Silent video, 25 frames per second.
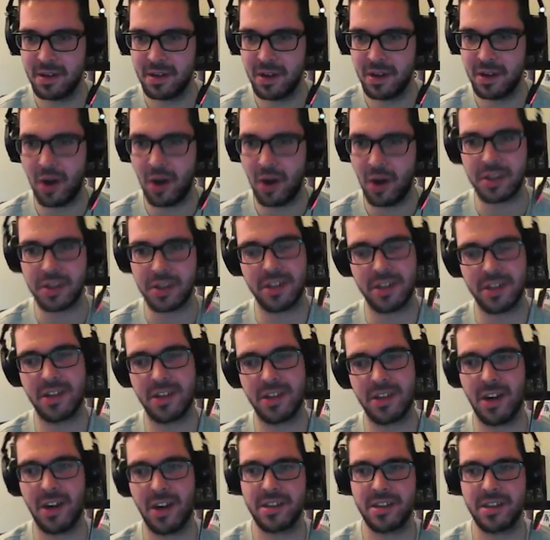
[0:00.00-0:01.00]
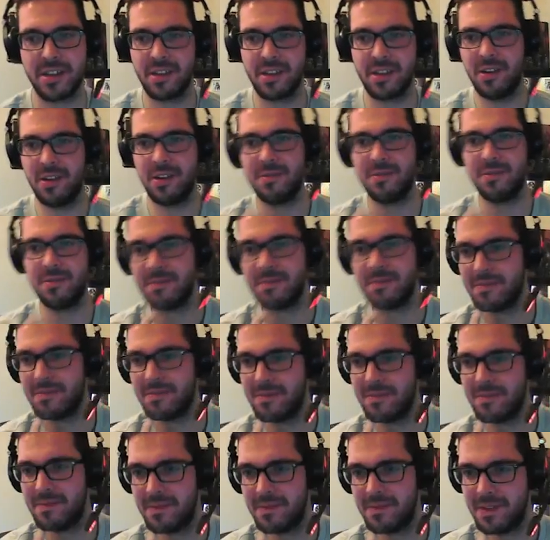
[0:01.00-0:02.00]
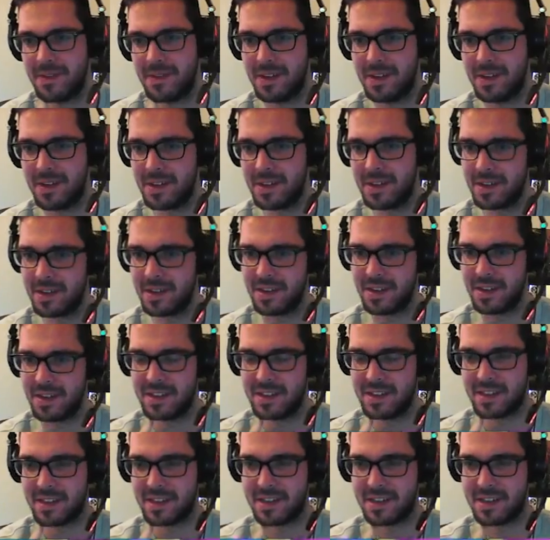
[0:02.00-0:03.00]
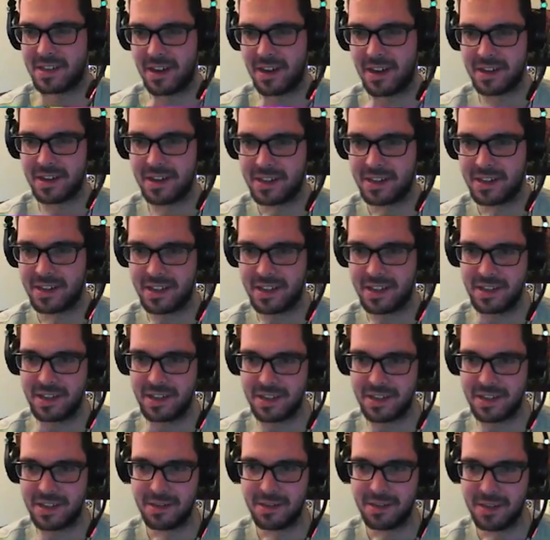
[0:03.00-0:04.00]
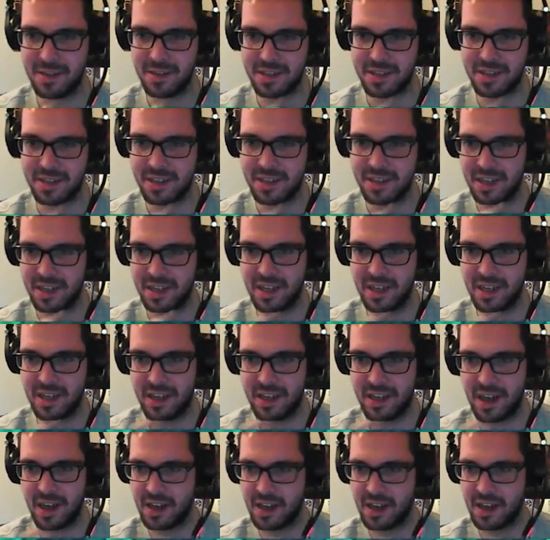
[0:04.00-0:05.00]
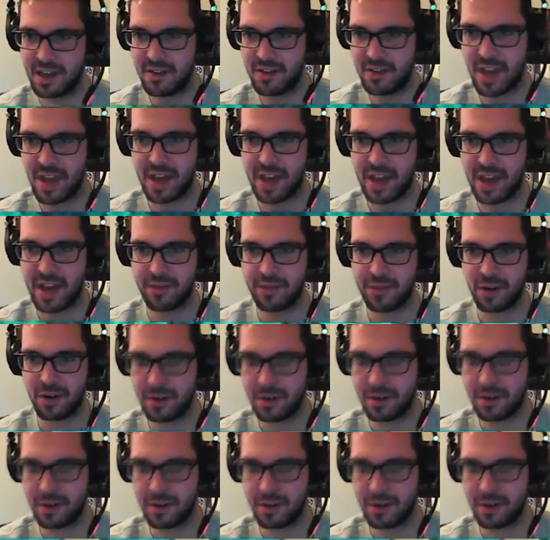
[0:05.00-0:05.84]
Oh, it's going to Toxic, though. He's going to Toxic. He's going to be a sneaky effer.